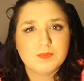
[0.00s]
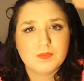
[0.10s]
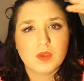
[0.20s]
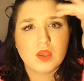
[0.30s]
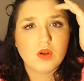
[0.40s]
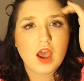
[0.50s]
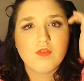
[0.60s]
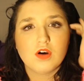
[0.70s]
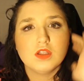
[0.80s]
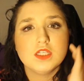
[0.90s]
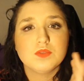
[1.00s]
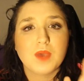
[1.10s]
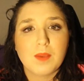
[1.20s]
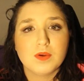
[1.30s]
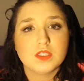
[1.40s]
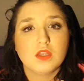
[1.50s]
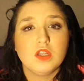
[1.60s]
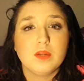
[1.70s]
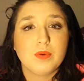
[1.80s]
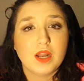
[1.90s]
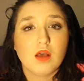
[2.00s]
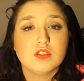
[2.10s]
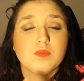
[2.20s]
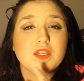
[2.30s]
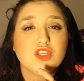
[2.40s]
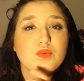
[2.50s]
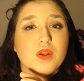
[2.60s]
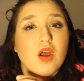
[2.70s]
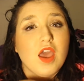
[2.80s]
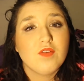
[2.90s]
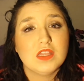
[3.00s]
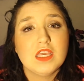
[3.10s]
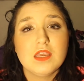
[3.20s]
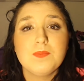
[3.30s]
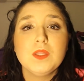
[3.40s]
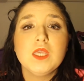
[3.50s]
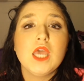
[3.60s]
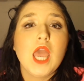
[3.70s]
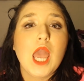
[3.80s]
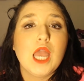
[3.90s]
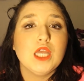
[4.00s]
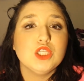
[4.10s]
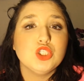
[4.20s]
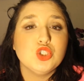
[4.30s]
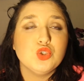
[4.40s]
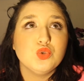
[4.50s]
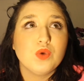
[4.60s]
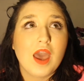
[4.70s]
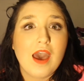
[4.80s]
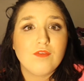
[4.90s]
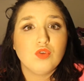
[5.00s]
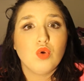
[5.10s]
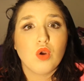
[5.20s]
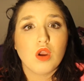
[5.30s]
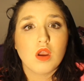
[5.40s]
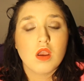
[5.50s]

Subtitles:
it'll have all these papers that you need to print out. So make sure you print out everything, and you have your